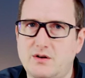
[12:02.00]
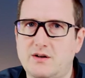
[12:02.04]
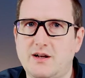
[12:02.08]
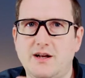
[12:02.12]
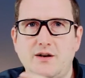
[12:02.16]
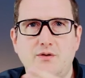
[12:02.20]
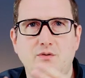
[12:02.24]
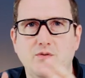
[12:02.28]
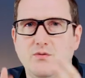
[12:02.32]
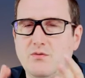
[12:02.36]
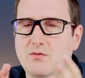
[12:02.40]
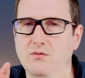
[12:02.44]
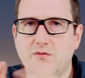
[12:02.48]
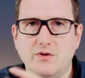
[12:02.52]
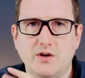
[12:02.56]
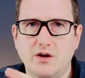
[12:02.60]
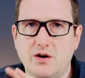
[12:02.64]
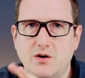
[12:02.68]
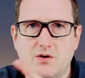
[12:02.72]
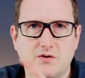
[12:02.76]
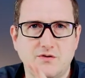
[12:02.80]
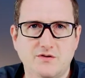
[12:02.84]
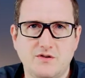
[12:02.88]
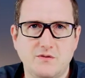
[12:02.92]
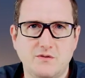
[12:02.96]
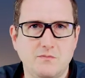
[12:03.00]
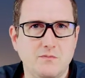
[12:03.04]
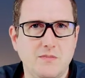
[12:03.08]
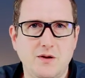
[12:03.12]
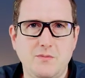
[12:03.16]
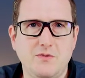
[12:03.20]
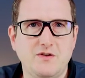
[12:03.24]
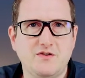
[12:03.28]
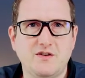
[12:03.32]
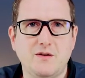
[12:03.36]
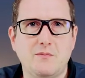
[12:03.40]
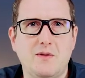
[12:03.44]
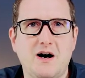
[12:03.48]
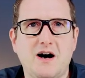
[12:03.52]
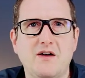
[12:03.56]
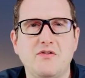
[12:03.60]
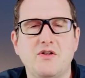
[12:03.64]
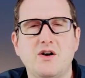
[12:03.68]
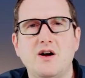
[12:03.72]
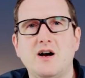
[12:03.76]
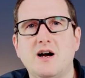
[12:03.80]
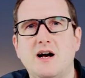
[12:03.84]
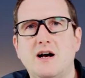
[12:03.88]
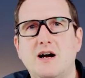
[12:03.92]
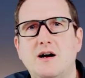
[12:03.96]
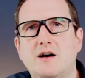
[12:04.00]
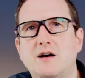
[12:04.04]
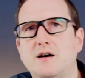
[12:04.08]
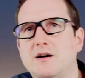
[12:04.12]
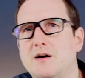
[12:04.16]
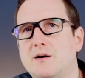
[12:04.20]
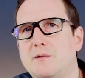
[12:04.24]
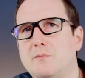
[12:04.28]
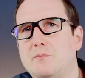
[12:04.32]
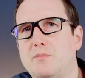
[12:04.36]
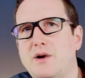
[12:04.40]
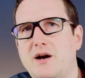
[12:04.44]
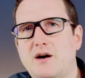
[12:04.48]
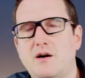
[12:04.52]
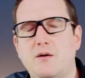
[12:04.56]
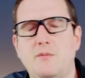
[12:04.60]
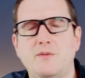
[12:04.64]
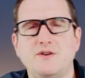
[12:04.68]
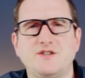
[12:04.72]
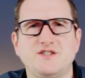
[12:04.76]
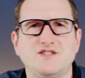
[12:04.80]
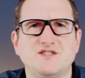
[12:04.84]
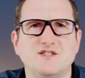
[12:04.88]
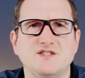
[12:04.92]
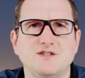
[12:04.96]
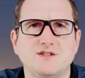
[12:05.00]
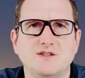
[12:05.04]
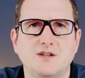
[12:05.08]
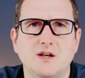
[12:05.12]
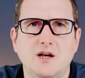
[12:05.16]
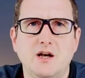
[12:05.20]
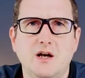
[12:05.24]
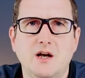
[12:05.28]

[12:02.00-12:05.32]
and maybe some other parameters